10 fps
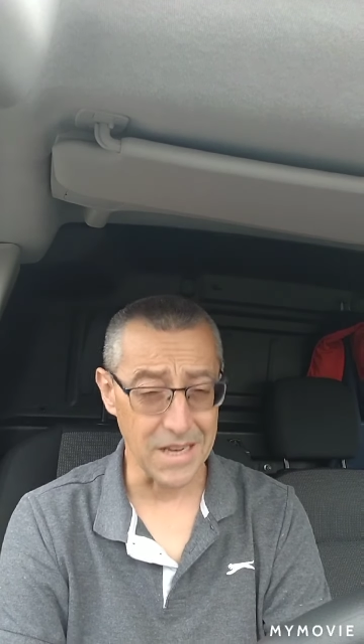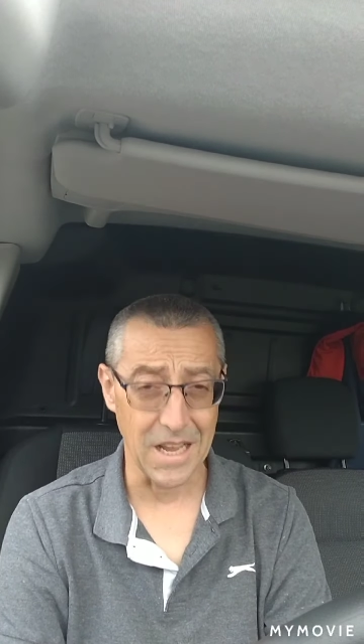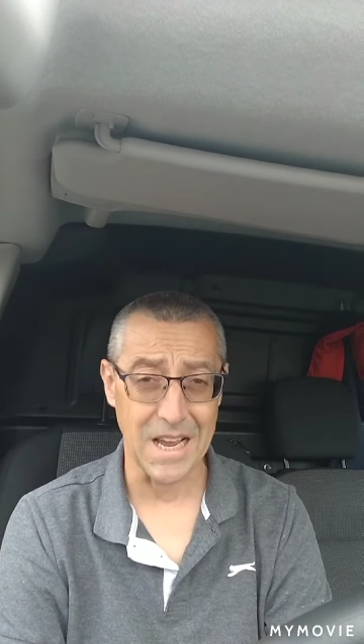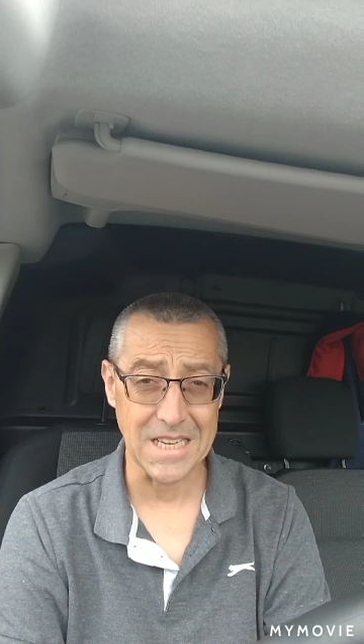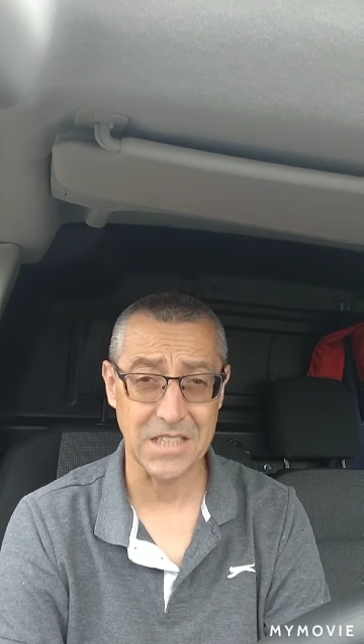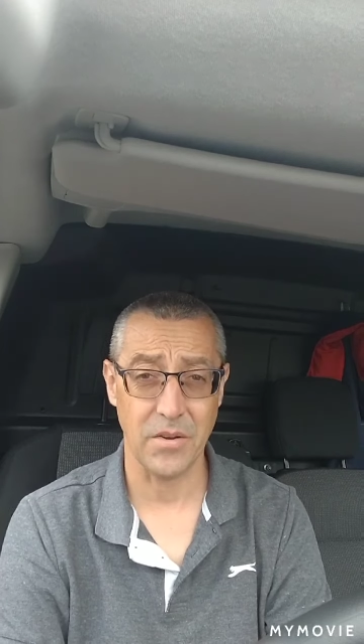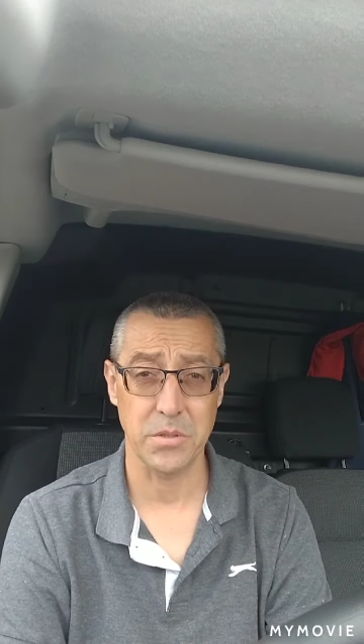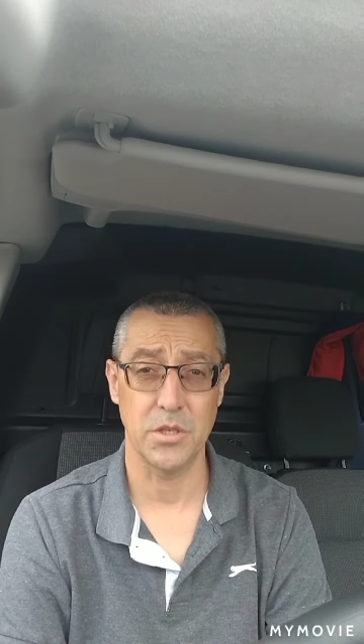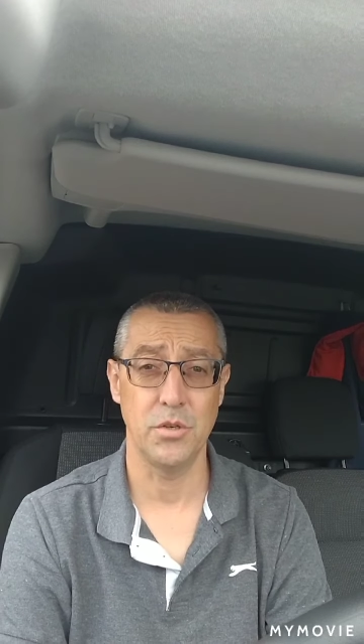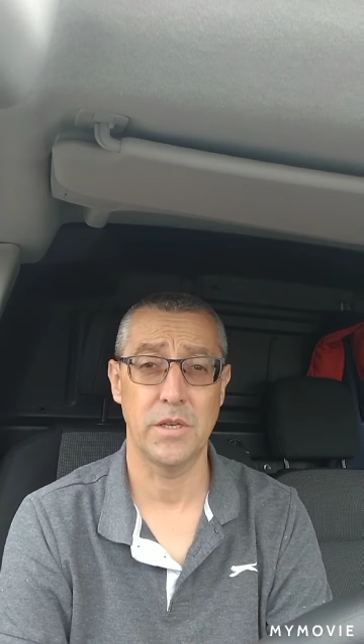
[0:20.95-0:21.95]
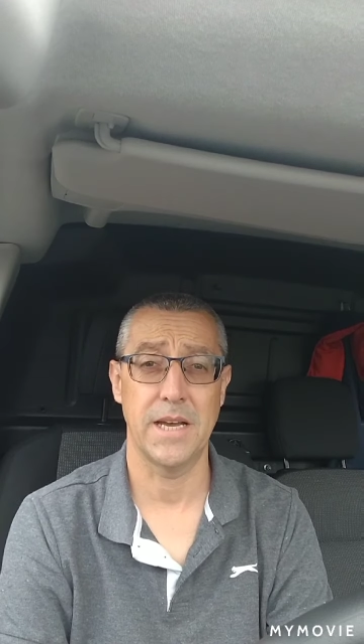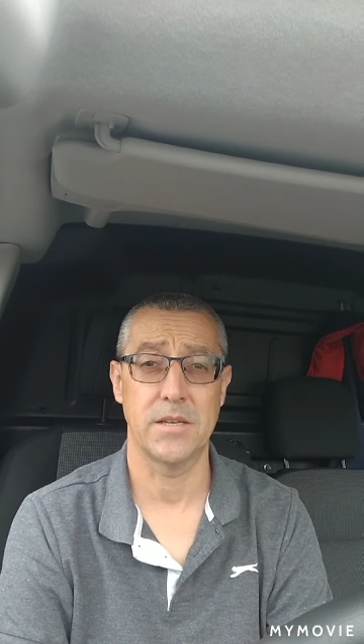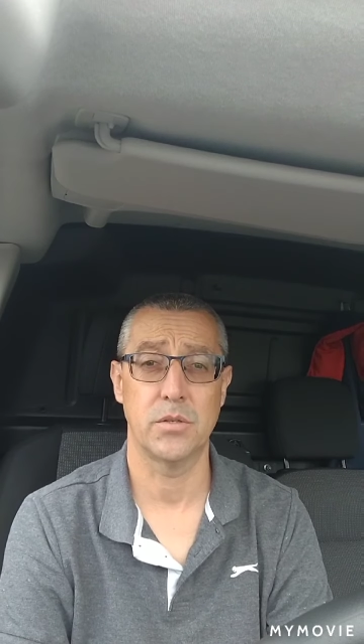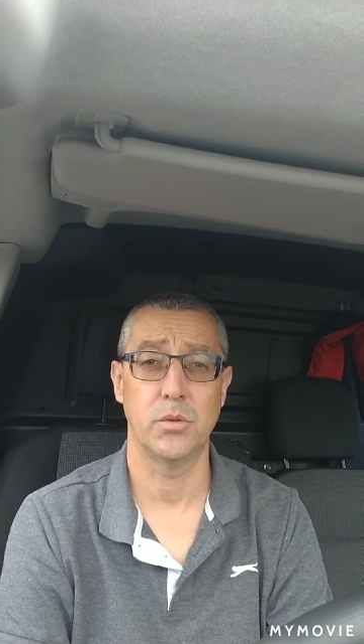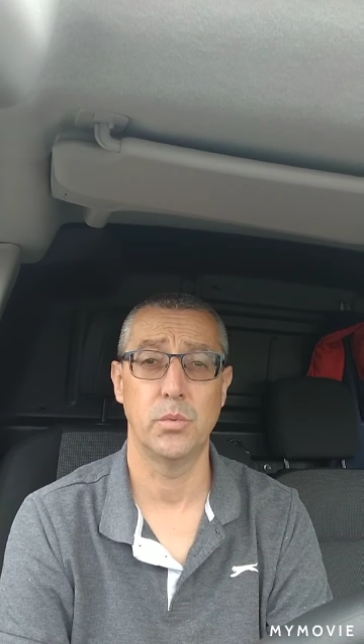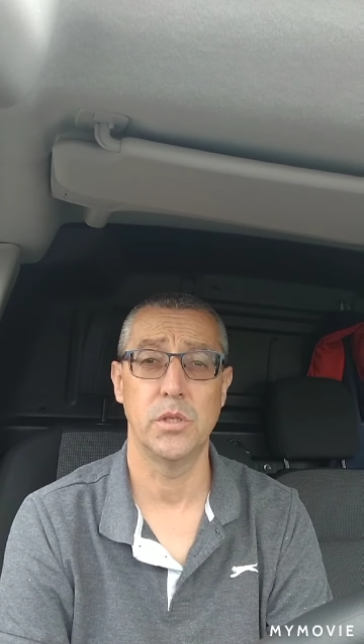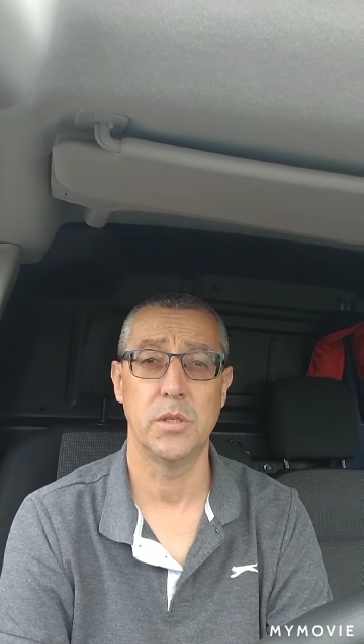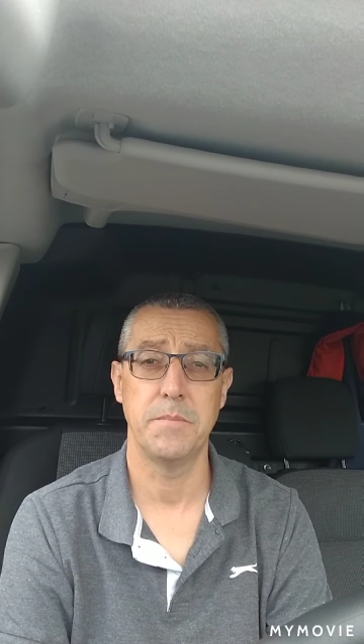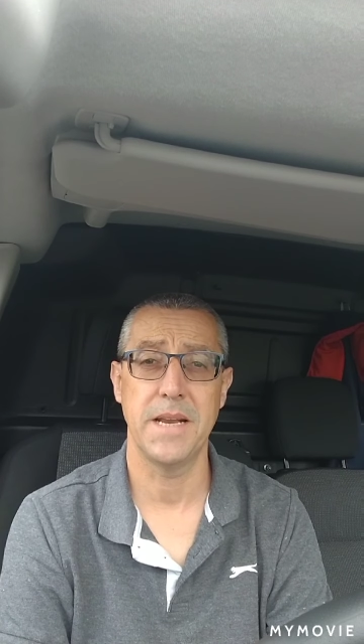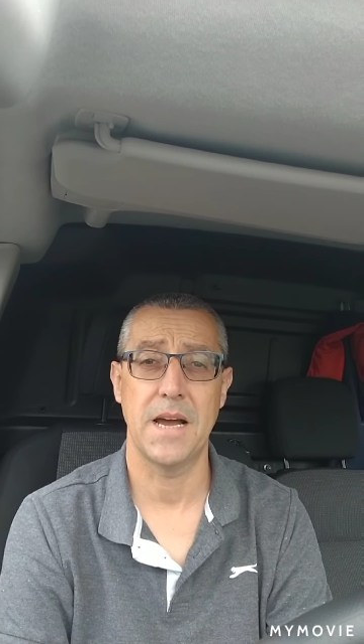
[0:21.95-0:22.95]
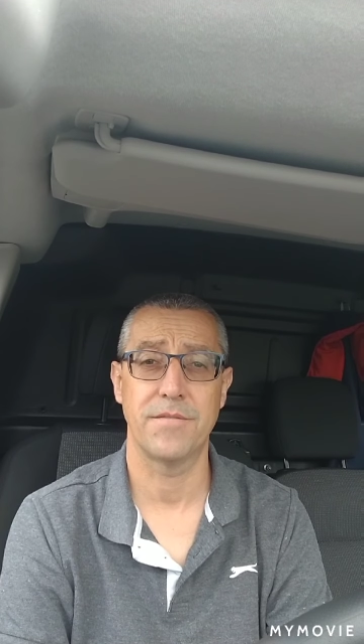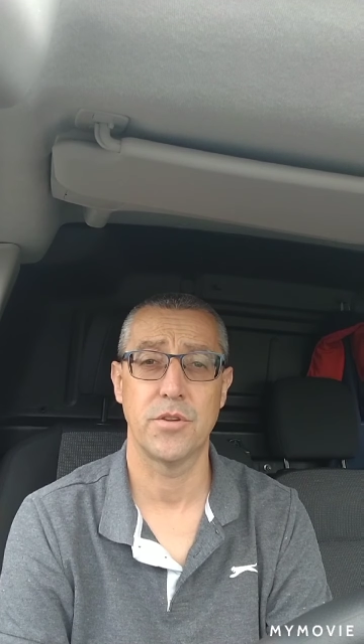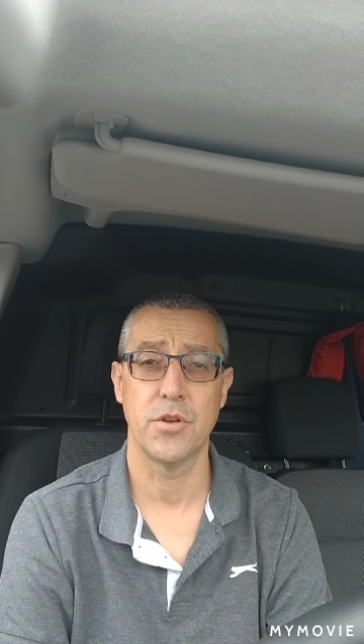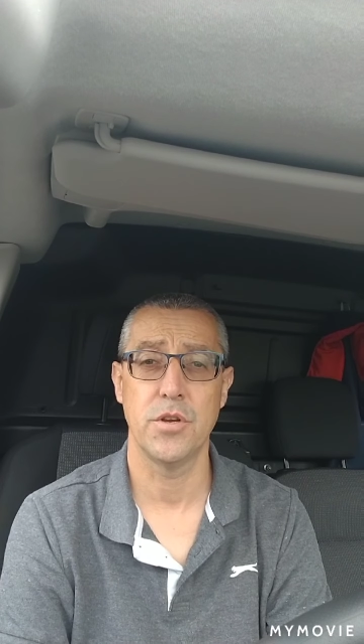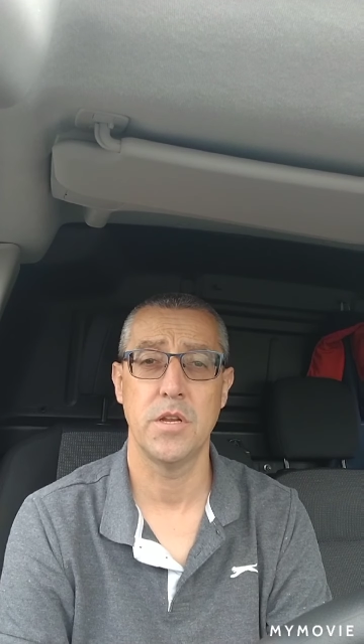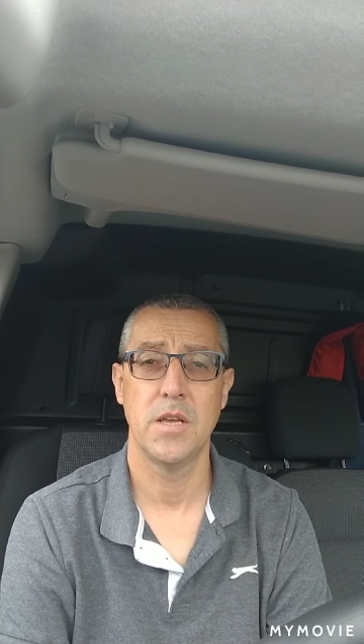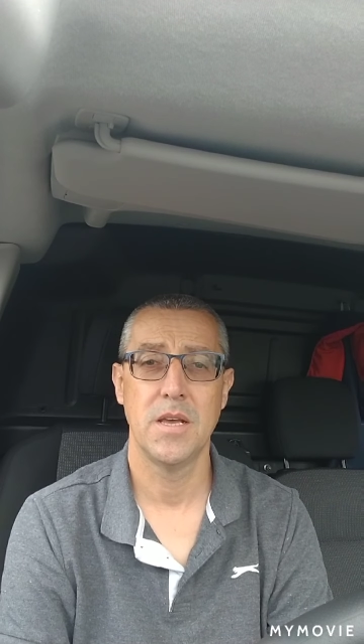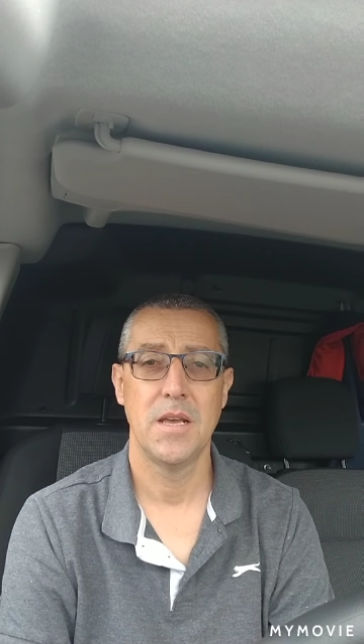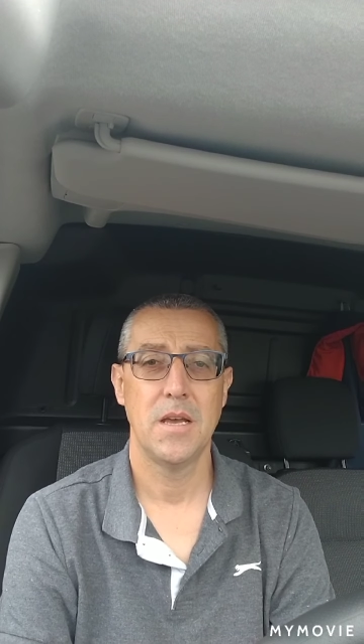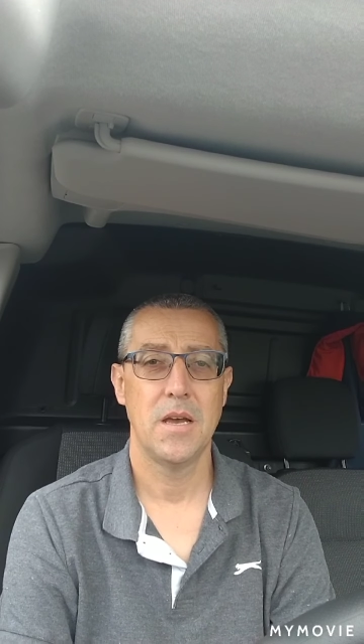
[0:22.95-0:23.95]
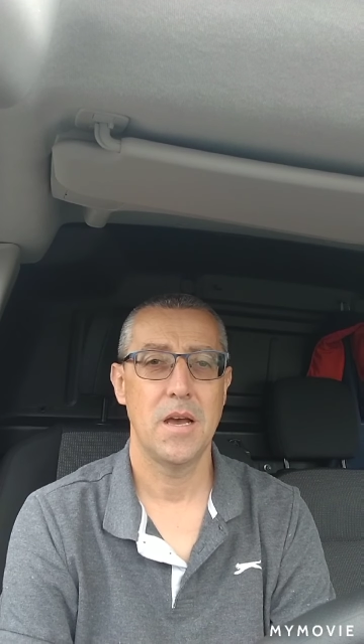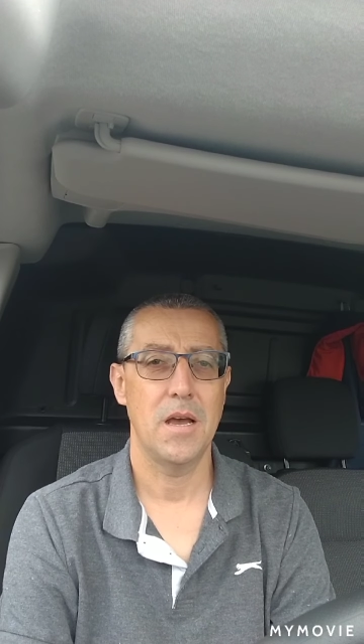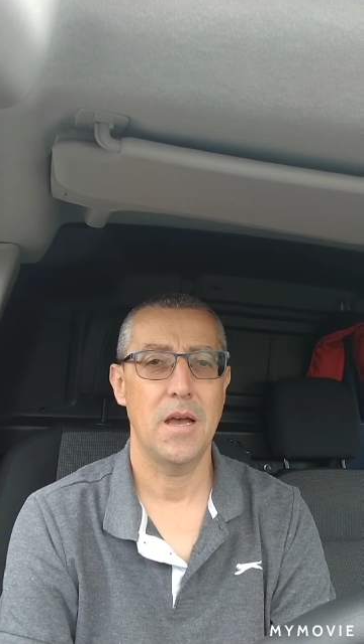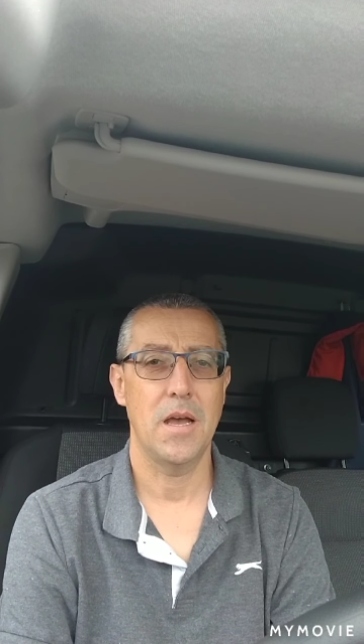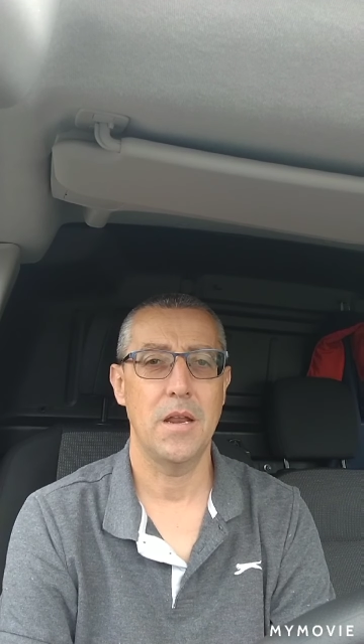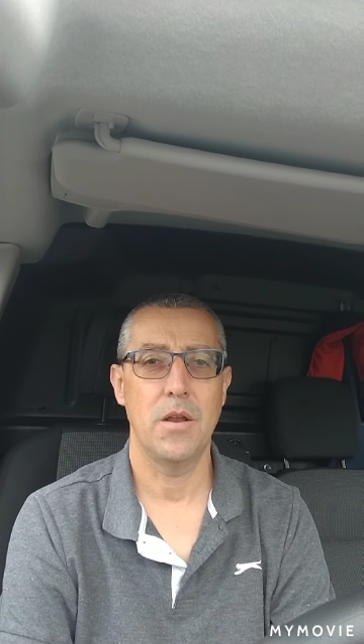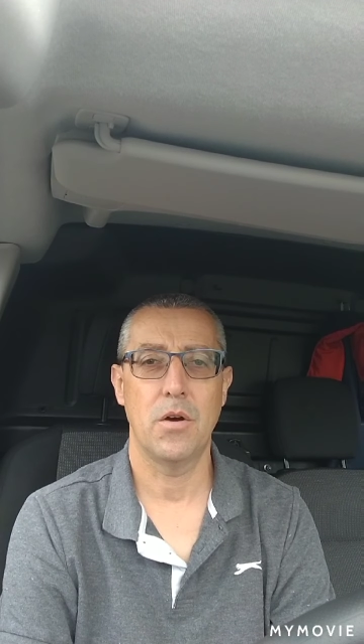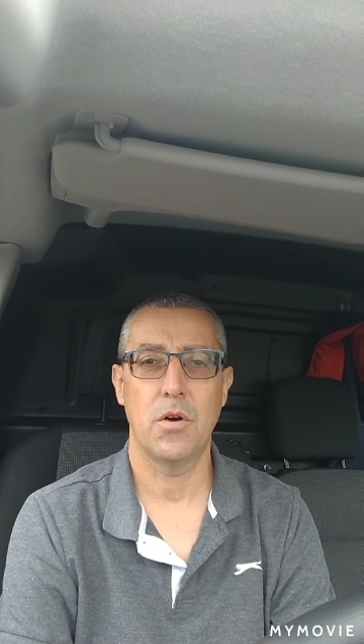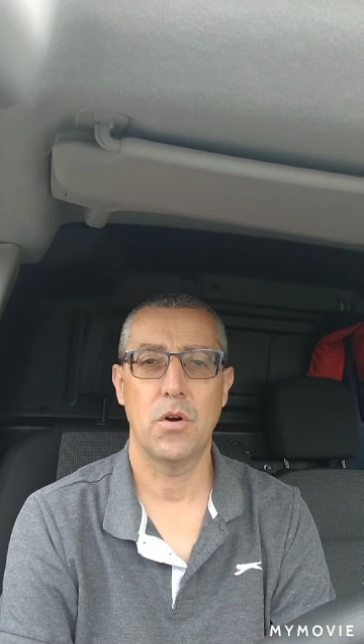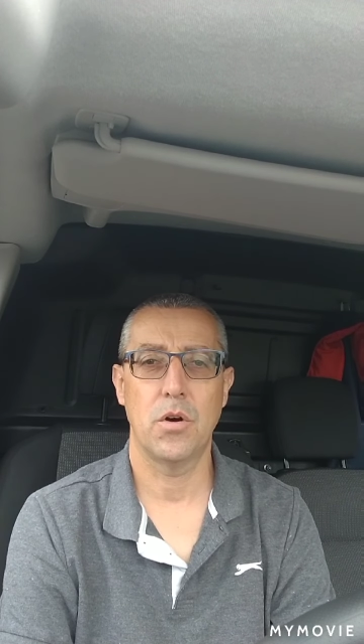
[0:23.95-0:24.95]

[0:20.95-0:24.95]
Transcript: The last time I was in Newcastle was mid-afternoon and